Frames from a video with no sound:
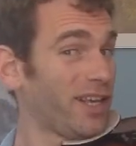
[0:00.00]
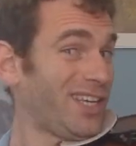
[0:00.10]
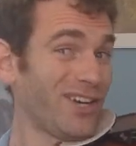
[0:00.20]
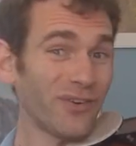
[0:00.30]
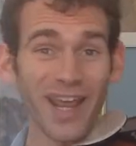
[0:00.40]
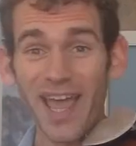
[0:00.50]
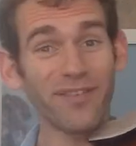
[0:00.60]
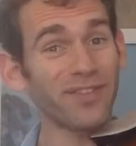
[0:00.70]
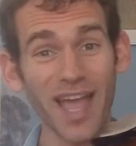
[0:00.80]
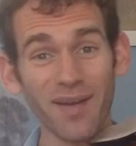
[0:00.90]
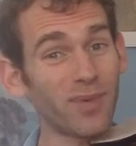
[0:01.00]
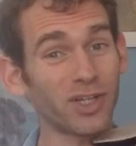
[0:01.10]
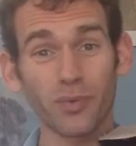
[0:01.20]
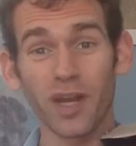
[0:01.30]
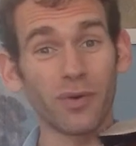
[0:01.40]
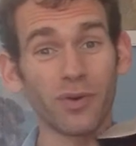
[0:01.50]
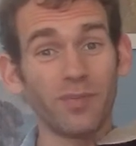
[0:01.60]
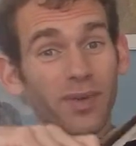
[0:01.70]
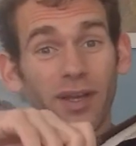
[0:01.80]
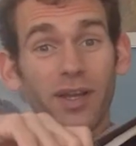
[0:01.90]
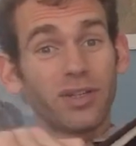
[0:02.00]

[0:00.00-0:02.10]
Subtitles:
you don't have that much wiggle room